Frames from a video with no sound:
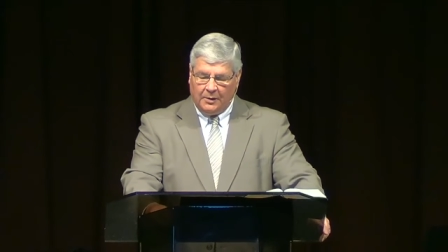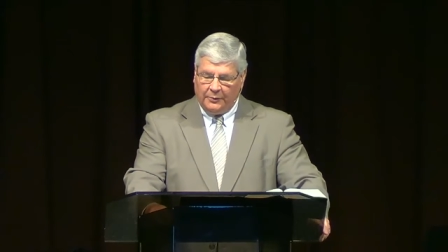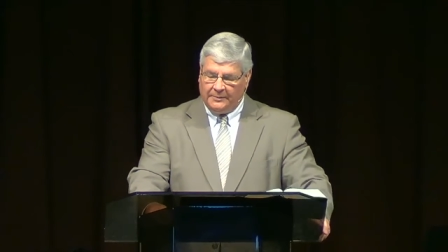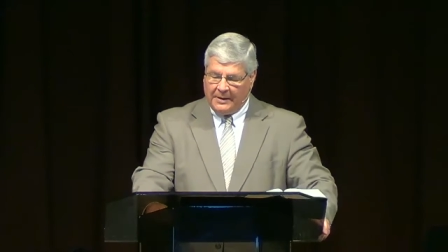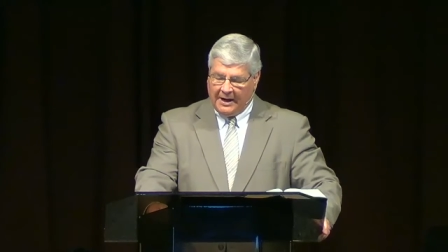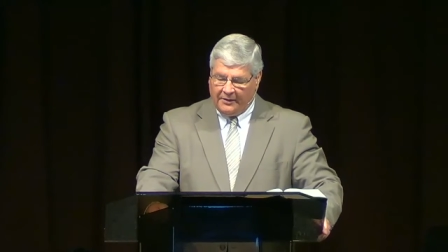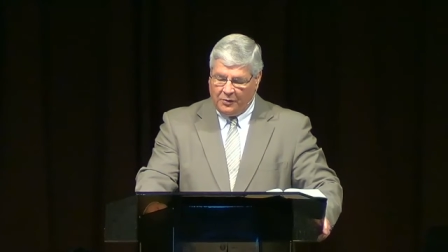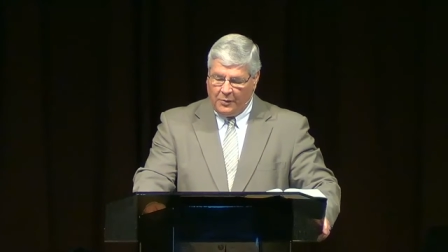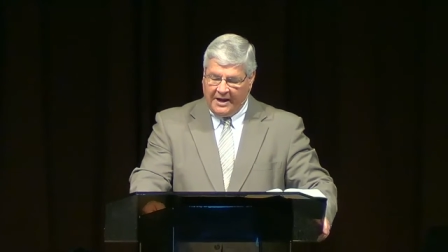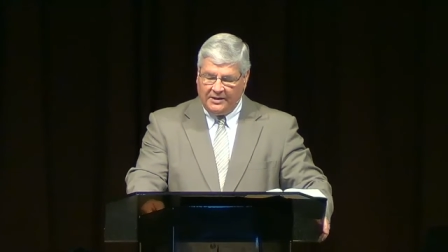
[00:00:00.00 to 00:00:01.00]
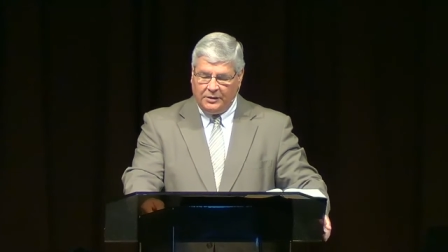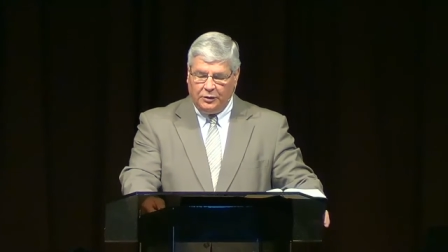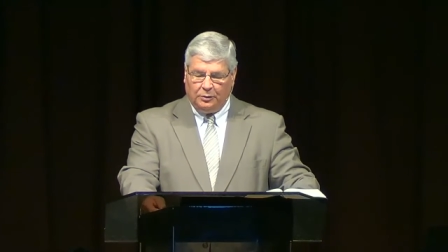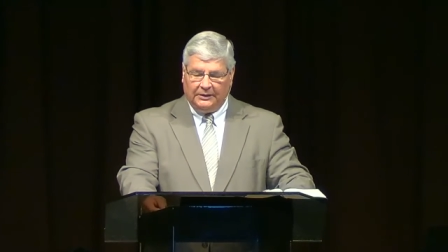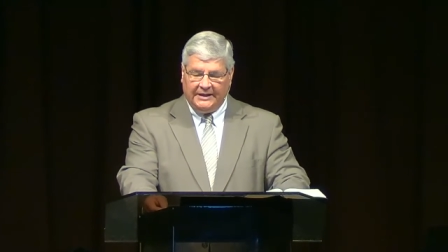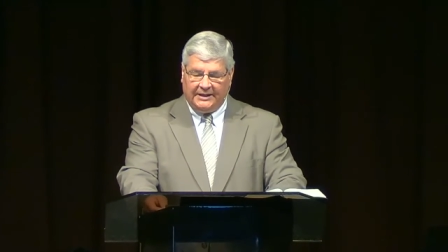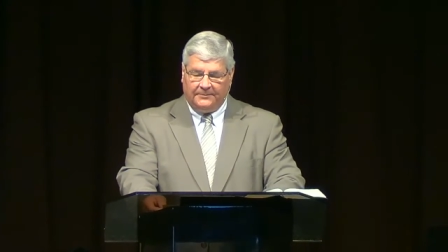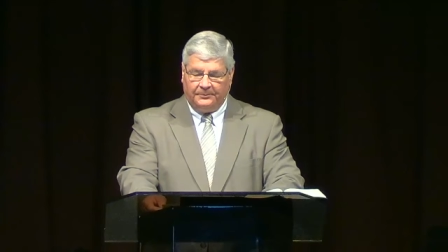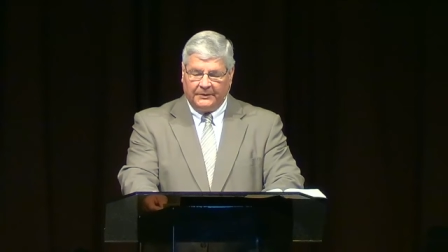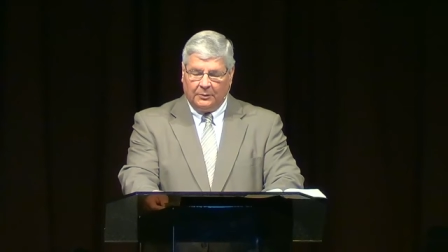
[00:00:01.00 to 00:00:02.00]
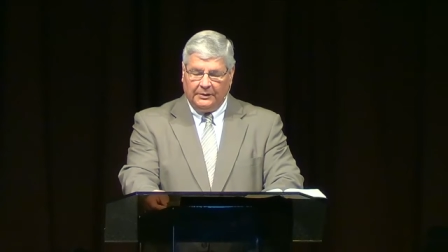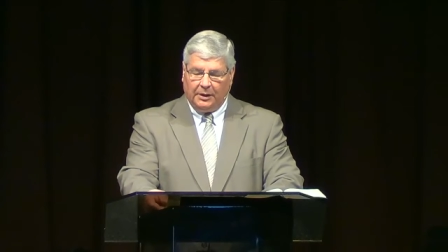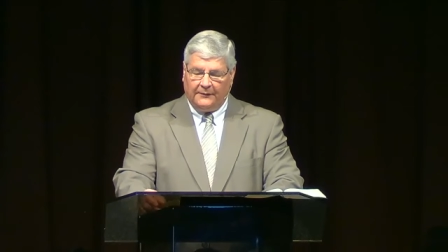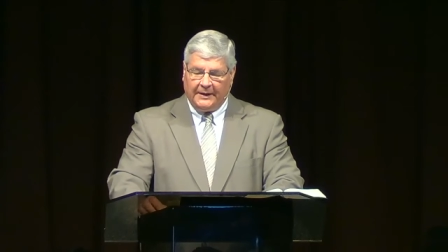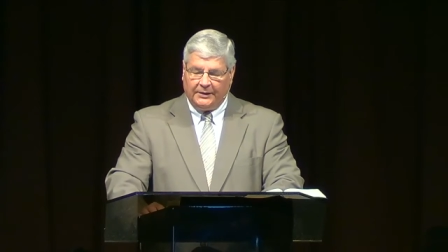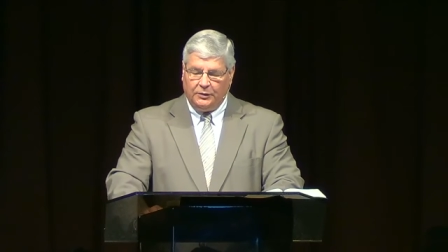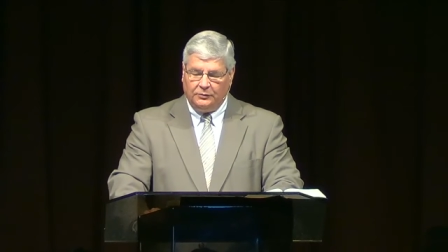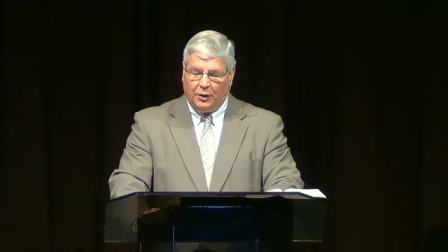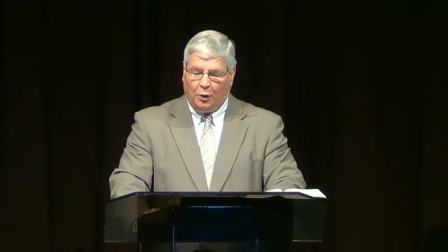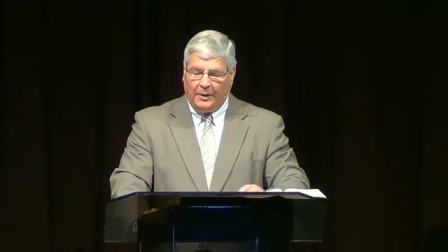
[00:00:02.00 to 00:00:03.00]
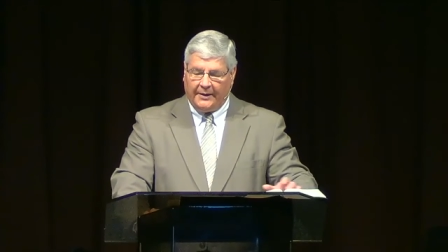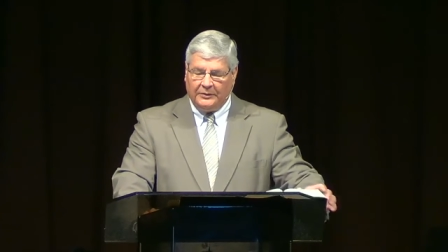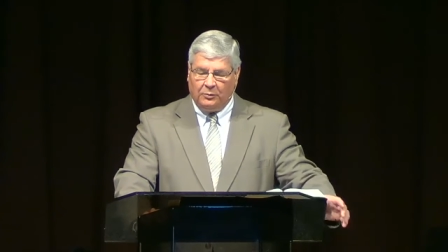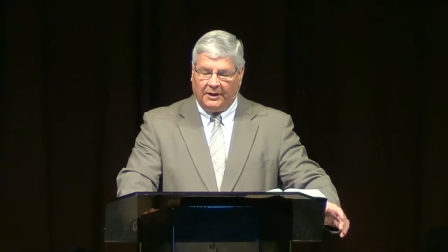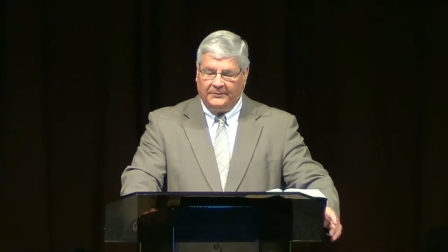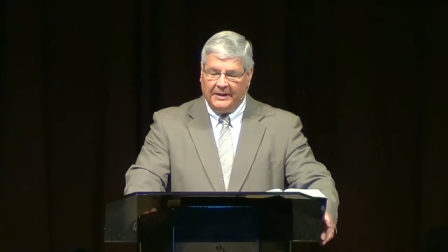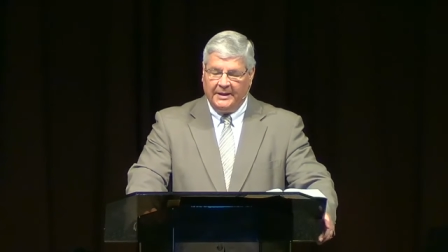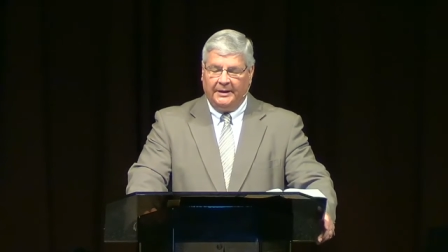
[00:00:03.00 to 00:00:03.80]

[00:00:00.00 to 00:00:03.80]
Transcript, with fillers: We admire the way that you lead. We love how you know everyone